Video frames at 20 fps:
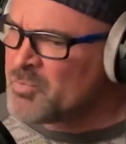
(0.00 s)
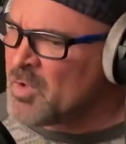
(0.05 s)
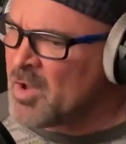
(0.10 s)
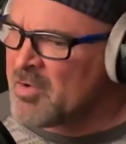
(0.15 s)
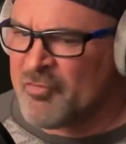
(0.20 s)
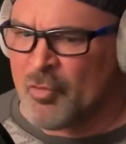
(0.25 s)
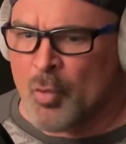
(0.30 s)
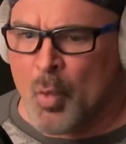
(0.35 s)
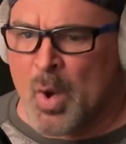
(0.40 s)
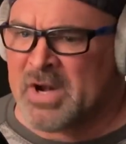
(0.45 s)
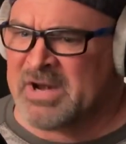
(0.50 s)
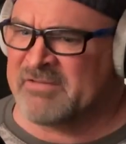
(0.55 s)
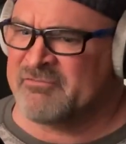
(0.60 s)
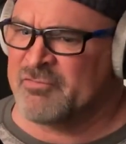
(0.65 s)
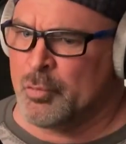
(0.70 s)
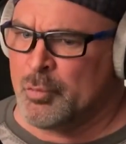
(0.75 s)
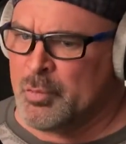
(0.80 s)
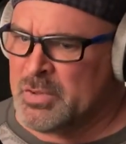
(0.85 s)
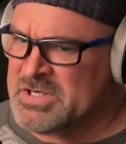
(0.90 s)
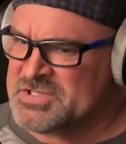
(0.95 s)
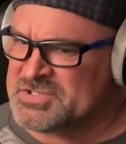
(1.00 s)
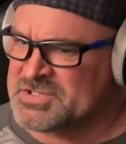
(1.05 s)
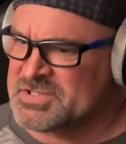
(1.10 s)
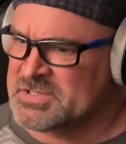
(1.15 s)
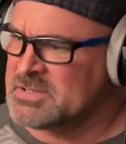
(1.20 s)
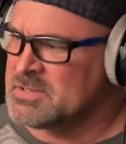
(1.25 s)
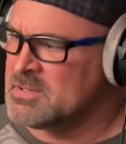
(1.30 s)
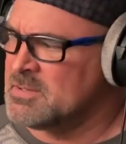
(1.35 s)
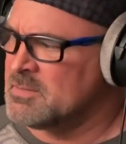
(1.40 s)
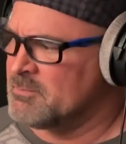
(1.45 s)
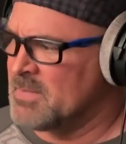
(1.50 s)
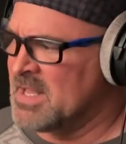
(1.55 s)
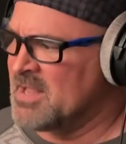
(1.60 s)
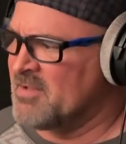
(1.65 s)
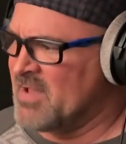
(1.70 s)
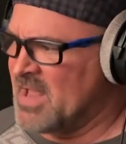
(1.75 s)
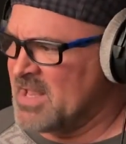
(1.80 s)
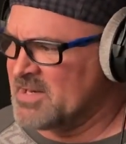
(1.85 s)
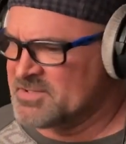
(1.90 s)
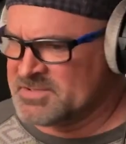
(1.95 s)
for whatever reason, may have
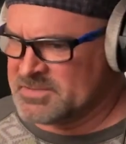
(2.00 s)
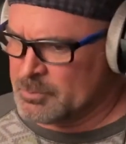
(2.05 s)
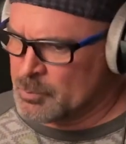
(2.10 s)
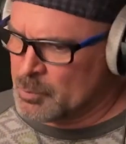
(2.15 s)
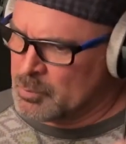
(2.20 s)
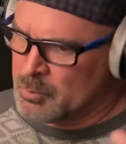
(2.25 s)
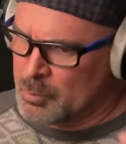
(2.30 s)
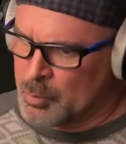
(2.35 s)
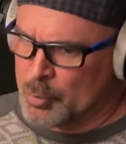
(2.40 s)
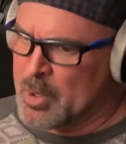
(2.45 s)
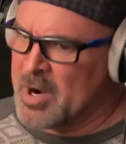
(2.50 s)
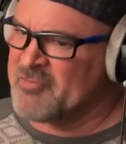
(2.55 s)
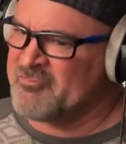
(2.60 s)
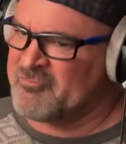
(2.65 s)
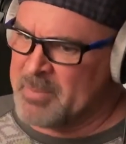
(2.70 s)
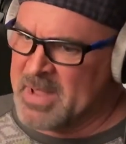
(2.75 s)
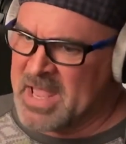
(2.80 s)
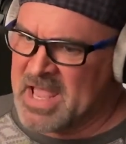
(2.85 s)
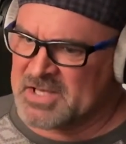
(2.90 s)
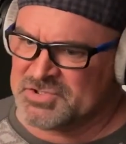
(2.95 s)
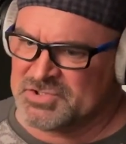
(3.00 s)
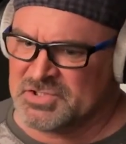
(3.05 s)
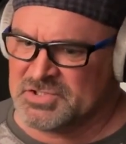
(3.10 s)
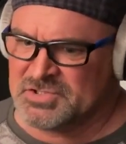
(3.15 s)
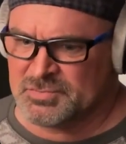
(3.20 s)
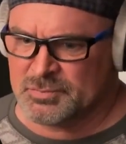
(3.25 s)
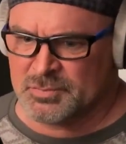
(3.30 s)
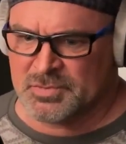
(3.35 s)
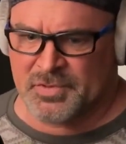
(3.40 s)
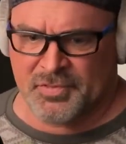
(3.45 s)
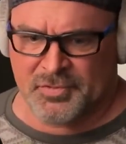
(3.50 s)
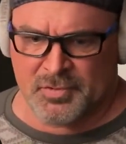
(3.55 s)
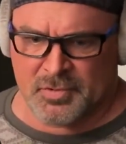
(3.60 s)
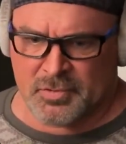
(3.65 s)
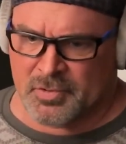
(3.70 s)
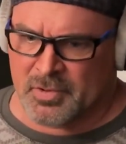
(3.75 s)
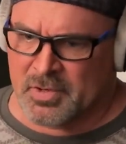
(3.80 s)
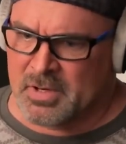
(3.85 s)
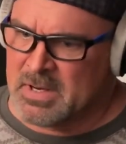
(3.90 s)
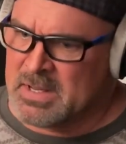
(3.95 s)
had some rough patches with
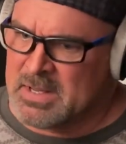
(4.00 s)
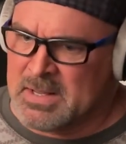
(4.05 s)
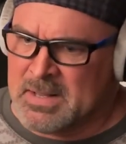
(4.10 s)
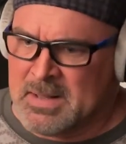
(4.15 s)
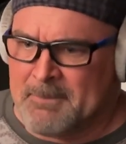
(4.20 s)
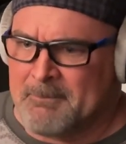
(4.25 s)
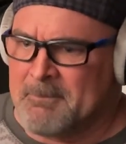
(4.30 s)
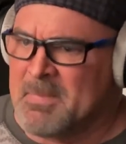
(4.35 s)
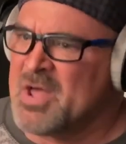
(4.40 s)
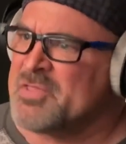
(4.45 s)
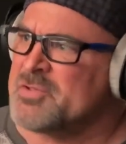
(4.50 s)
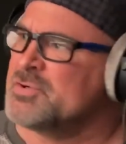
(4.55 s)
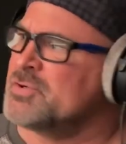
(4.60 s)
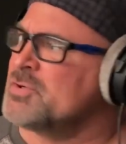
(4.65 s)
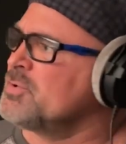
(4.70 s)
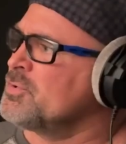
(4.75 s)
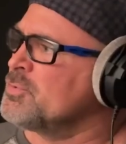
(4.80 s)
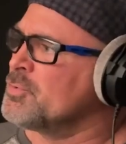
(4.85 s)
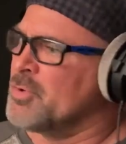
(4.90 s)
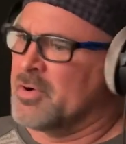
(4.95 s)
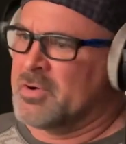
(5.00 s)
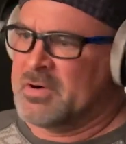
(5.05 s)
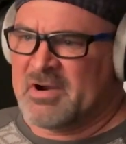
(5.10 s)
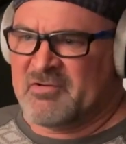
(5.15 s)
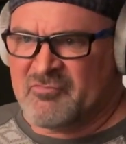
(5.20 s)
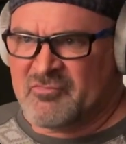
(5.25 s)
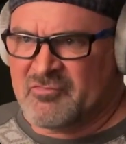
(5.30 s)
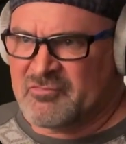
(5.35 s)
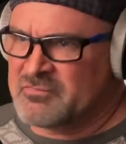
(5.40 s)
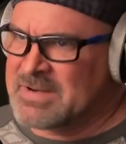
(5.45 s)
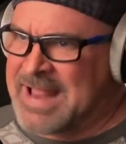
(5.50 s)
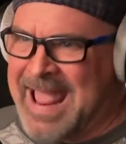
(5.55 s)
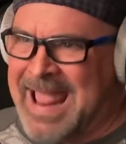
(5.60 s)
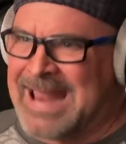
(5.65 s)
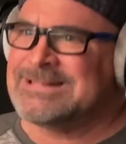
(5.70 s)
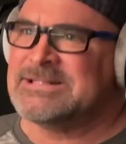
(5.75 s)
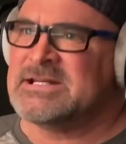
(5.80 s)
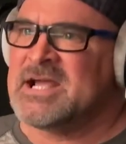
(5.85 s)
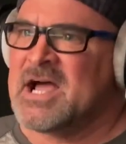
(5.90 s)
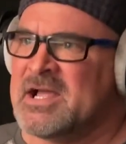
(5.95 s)
your mother or have
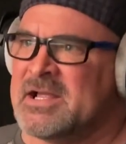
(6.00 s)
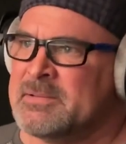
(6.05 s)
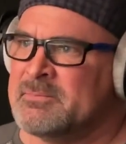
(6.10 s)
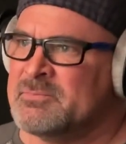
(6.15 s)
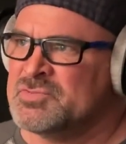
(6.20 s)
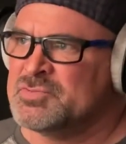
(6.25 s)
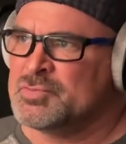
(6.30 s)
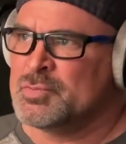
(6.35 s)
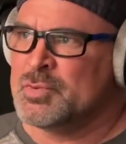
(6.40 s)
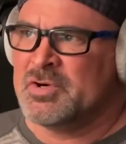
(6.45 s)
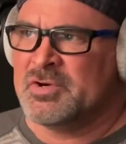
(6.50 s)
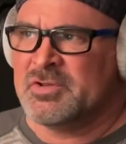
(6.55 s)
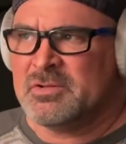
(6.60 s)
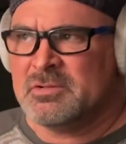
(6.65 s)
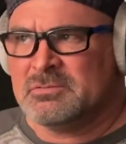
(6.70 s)
had times where